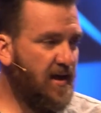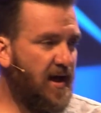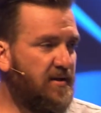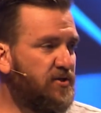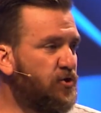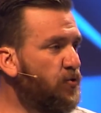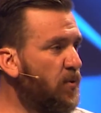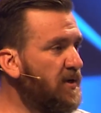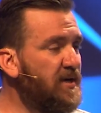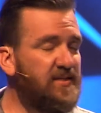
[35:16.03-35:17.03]
and it's a
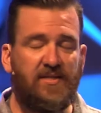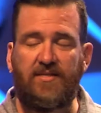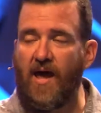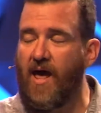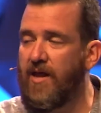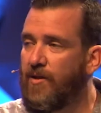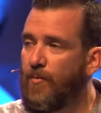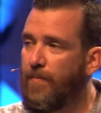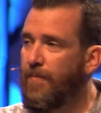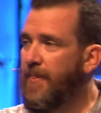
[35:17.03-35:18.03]
short list. It's not
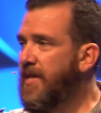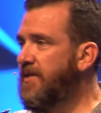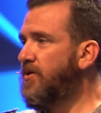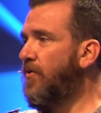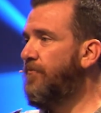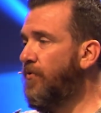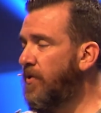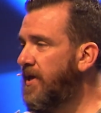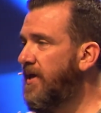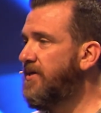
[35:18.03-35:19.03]
this
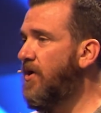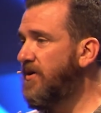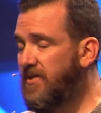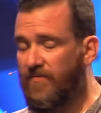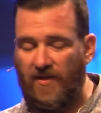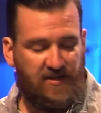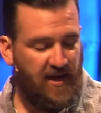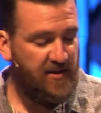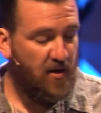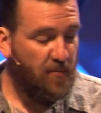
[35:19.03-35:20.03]
fully exhaustive list
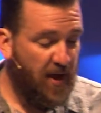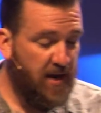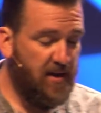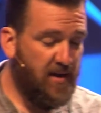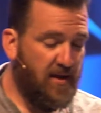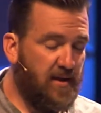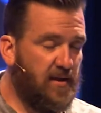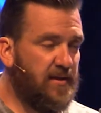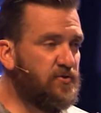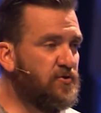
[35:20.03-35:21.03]
out there, but
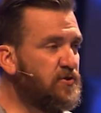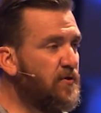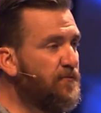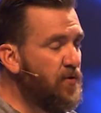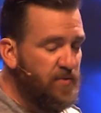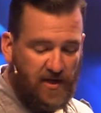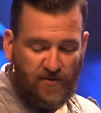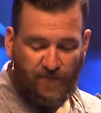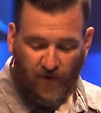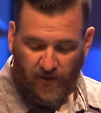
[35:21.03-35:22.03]
these are just a few things.
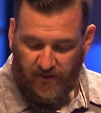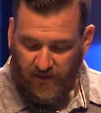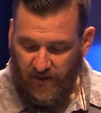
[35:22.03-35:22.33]
First,